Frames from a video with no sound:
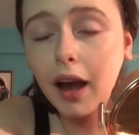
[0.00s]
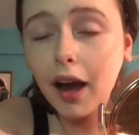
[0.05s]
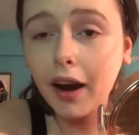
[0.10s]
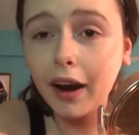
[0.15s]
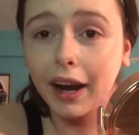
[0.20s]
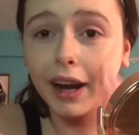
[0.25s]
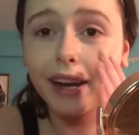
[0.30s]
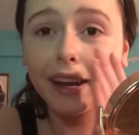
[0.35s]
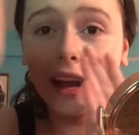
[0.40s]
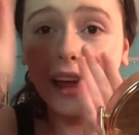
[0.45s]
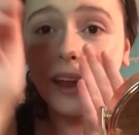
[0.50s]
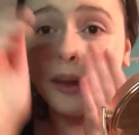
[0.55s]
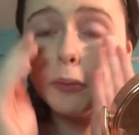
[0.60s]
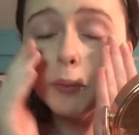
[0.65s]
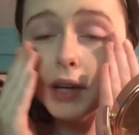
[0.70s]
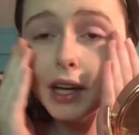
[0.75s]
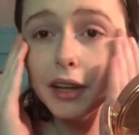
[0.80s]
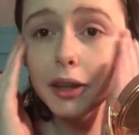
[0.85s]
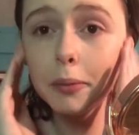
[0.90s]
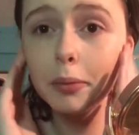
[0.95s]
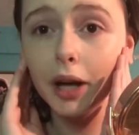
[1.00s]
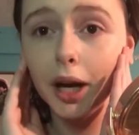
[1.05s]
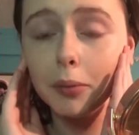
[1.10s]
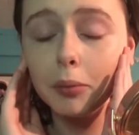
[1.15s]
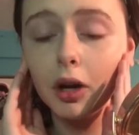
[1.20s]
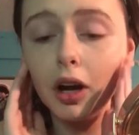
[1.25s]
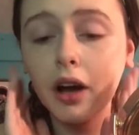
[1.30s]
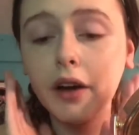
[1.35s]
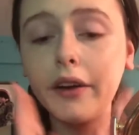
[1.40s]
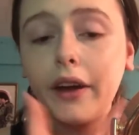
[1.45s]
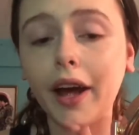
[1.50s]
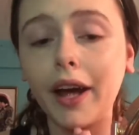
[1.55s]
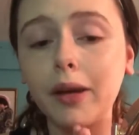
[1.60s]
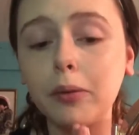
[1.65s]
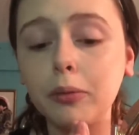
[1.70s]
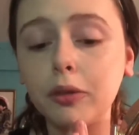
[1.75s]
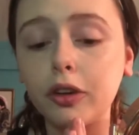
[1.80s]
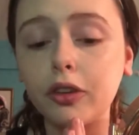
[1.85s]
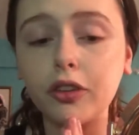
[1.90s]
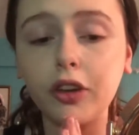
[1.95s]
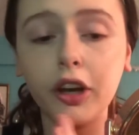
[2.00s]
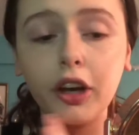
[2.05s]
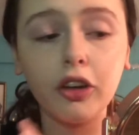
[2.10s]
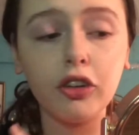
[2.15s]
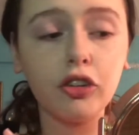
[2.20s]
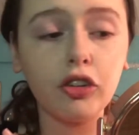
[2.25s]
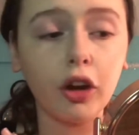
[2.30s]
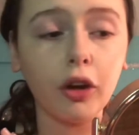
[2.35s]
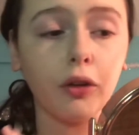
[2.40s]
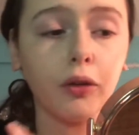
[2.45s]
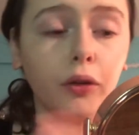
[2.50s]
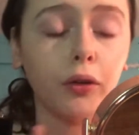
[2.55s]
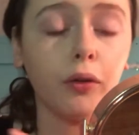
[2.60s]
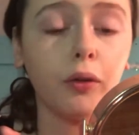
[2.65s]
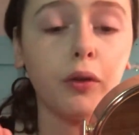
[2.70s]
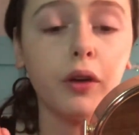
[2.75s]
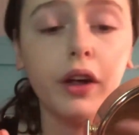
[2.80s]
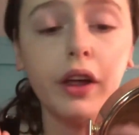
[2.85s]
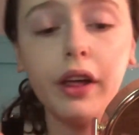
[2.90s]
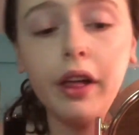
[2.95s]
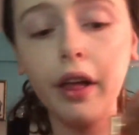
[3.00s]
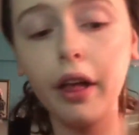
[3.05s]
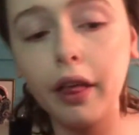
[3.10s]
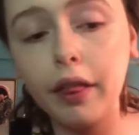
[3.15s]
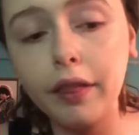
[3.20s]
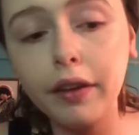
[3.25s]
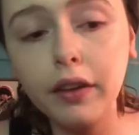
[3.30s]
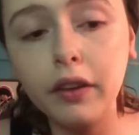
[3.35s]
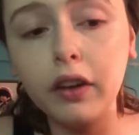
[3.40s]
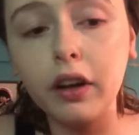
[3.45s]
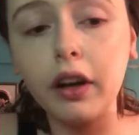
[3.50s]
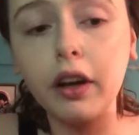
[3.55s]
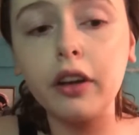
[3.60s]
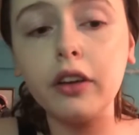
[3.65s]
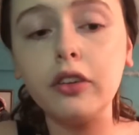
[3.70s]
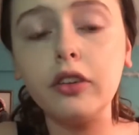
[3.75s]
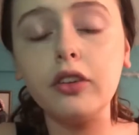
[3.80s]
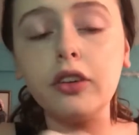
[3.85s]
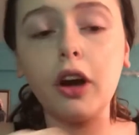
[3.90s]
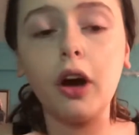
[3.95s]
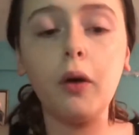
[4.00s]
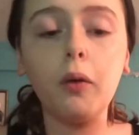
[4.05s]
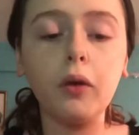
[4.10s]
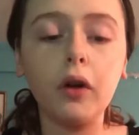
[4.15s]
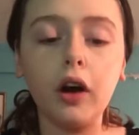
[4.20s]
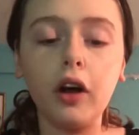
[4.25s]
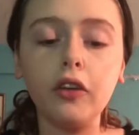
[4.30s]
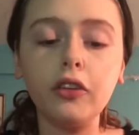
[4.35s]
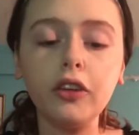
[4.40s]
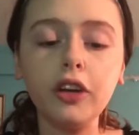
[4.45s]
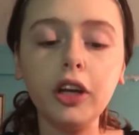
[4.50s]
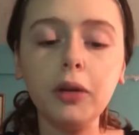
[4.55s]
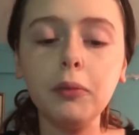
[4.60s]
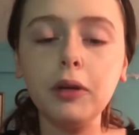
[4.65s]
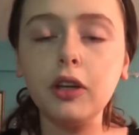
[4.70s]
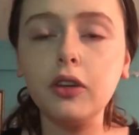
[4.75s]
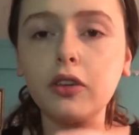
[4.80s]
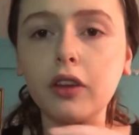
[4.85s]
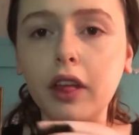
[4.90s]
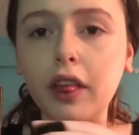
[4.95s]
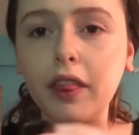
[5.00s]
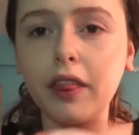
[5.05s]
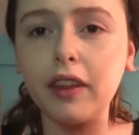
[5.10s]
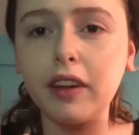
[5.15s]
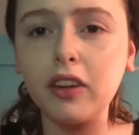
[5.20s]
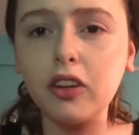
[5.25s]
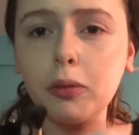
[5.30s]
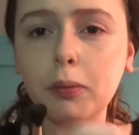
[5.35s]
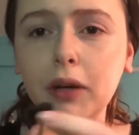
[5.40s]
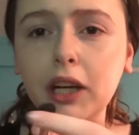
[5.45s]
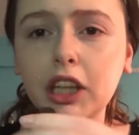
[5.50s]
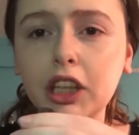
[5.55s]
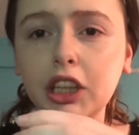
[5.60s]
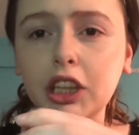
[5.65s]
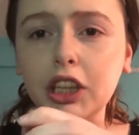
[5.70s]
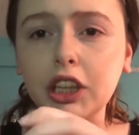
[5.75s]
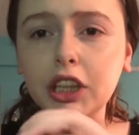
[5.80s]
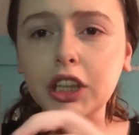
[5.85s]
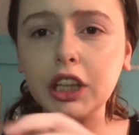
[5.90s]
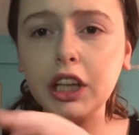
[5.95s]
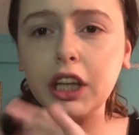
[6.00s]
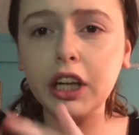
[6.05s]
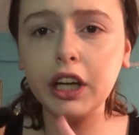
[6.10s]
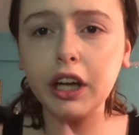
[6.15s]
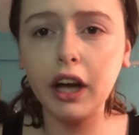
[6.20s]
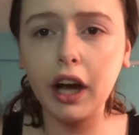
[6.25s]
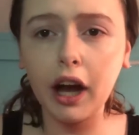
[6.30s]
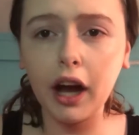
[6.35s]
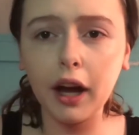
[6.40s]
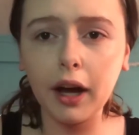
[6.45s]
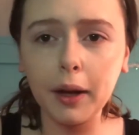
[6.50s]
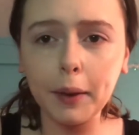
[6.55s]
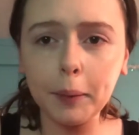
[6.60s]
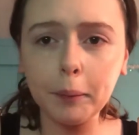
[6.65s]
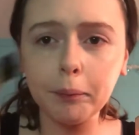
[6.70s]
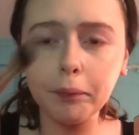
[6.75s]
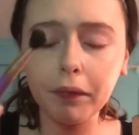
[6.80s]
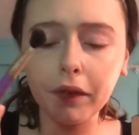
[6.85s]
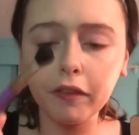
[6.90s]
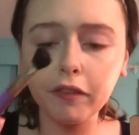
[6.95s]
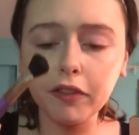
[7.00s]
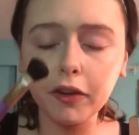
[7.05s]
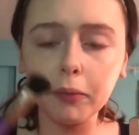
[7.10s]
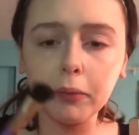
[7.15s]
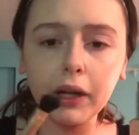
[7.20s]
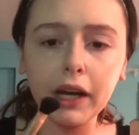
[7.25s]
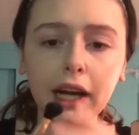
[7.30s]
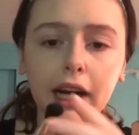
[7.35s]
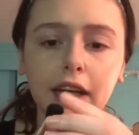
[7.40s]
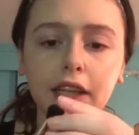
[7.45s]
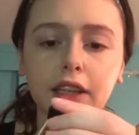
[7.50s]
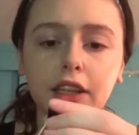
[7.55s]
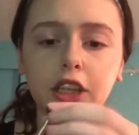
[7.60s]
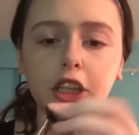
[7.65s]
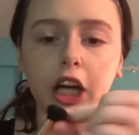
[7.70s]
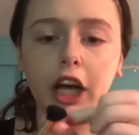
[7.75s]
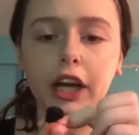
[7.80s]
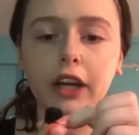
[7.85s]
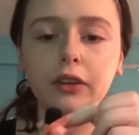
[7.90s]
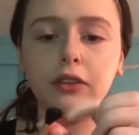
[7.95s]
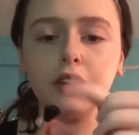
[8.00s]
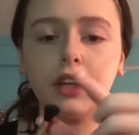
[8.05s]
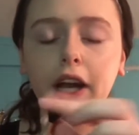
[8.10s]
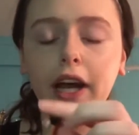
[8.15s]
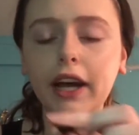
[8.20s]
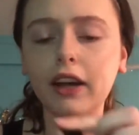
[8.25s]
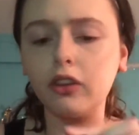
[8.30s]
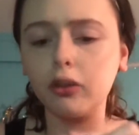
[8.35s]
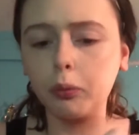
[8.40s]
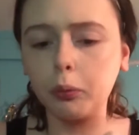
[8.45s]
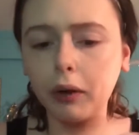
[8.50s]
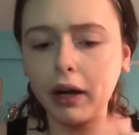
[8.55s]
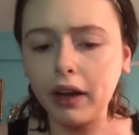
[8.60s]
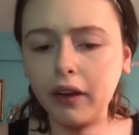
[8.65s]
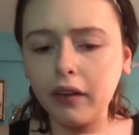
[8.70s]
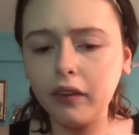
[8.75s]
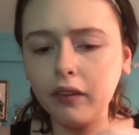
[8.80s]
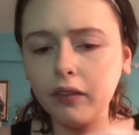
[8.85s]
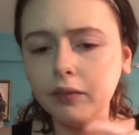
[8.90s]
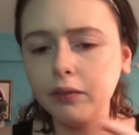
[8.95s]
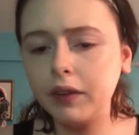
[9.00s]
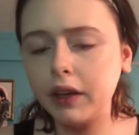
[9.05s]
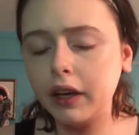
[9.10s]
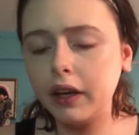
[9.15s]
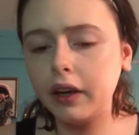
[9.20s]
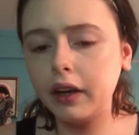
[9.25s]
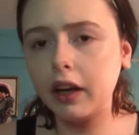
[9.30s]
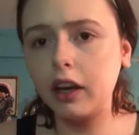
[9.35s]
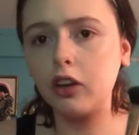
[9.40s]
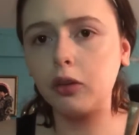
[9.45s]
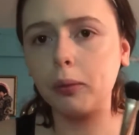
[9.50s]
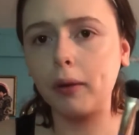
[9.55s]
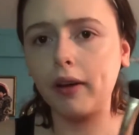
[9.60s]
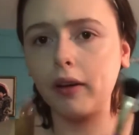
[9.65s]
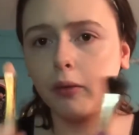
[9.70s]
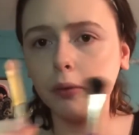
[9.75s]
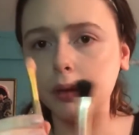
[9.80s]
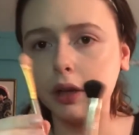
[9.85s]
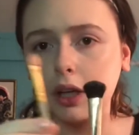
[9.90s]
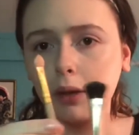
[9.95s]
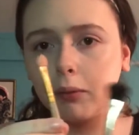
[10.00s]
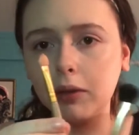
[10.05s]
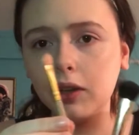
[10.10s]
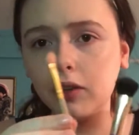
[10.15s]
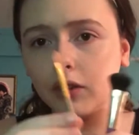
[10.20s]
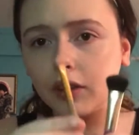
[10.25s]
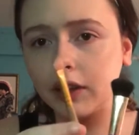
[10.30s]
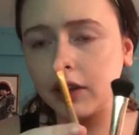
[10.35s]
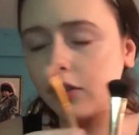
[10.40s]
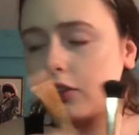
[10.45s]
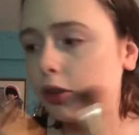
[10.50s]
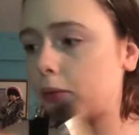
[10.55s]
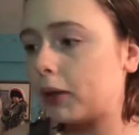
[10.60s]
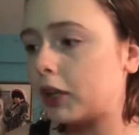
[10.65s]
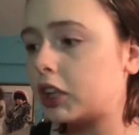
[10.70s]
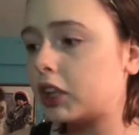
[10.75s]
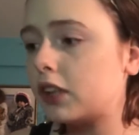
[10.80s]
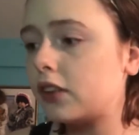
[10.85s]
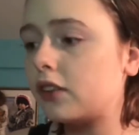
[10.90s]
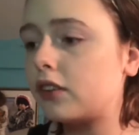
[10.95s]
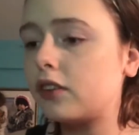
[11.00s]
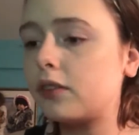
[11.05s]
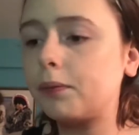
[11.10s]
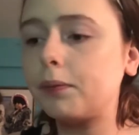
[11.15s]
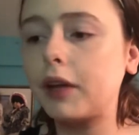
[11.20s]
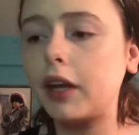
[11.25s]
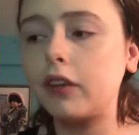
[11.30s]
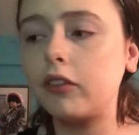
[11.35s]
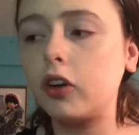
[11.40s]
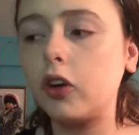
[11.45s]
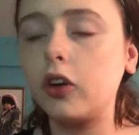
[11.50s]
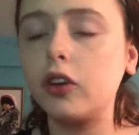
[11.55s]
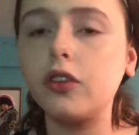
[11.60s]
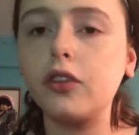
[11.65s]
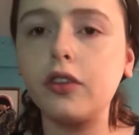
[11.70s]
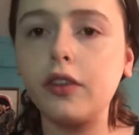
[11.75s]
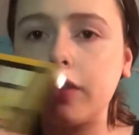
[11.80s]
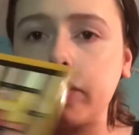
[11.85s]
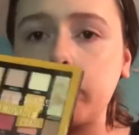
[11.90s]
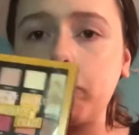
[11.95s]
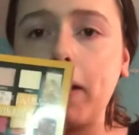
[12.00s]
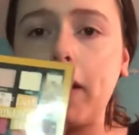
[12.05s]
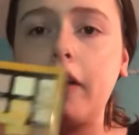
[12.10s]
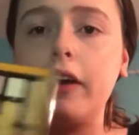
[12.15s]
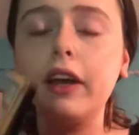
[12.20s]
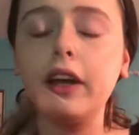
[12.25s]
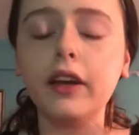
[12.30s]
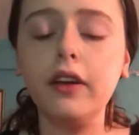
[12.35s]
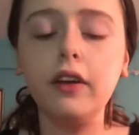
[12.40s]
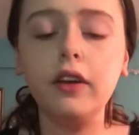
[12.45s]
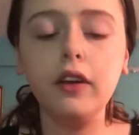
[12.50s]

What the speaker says: Alright, now that we got the primer on, I'm just going to show you the look. So we're also going to be using this brush for my eyeshadow today as well. We're going to be using these two brushes, and of course, this palette.